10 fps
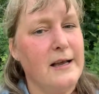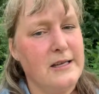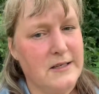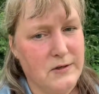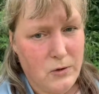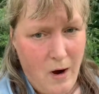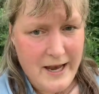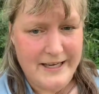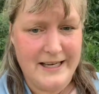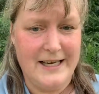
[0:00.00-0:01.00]
different
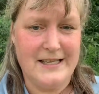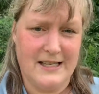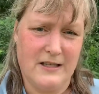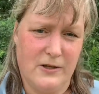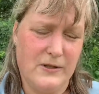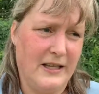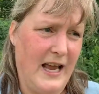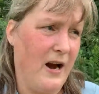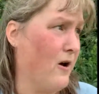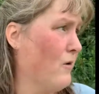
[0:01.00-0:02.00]
quantities, and clearly
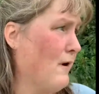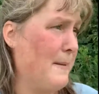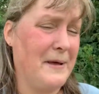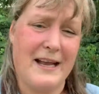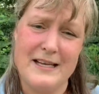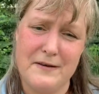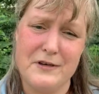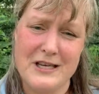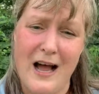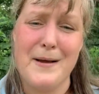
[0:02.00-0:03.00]
they are ripening at
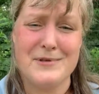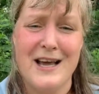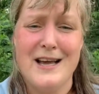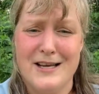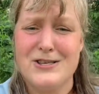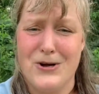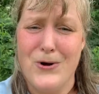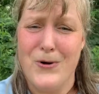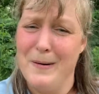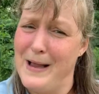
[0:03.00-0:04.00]
different times.
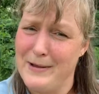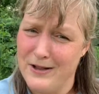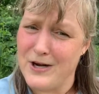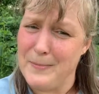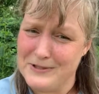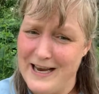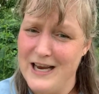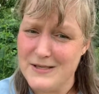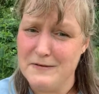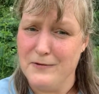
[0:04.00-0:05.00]
So maybe another couple
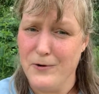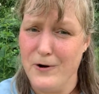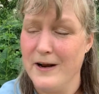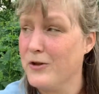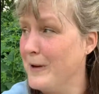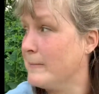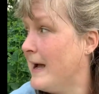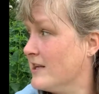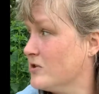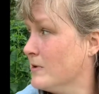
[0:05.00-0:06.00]
days before another big
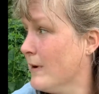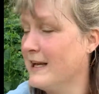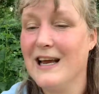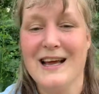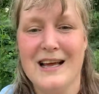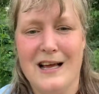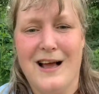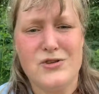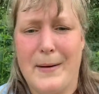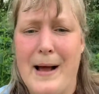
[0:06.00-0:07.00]
batch should be ready.
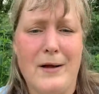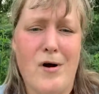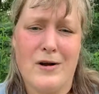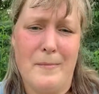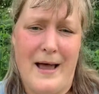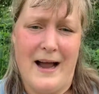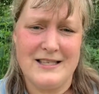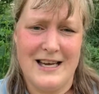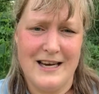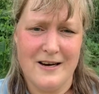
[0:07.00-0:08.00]
So I probably won't come back
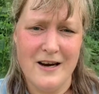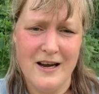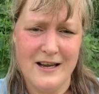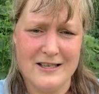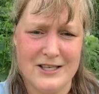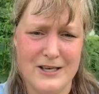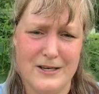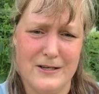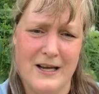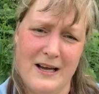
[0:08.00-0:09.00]
to here
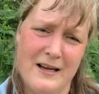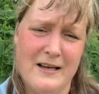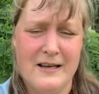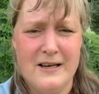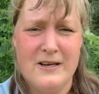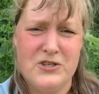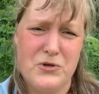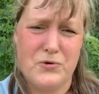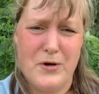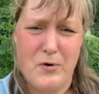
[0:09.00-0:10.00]
until
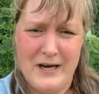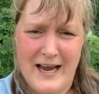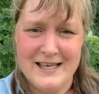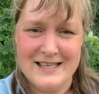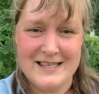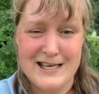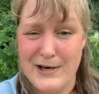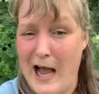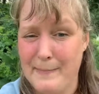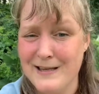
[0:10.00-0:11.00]
2 or 3 more days and see what
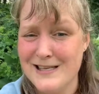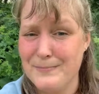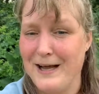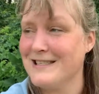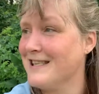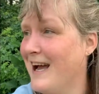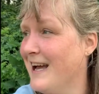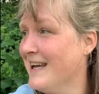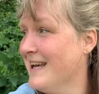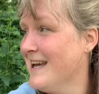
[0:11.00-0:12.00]
happens,
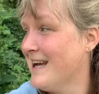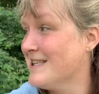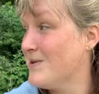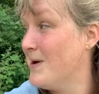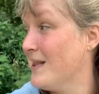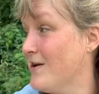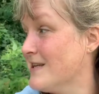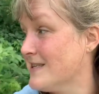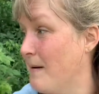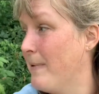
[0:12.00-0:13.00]
but considering there is
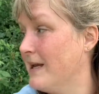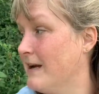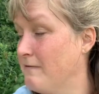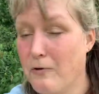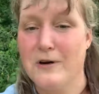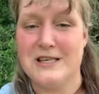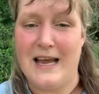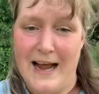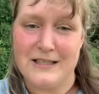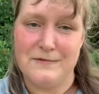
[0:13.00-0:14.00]
somebody foraging
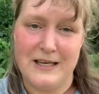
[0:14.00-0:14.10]
actively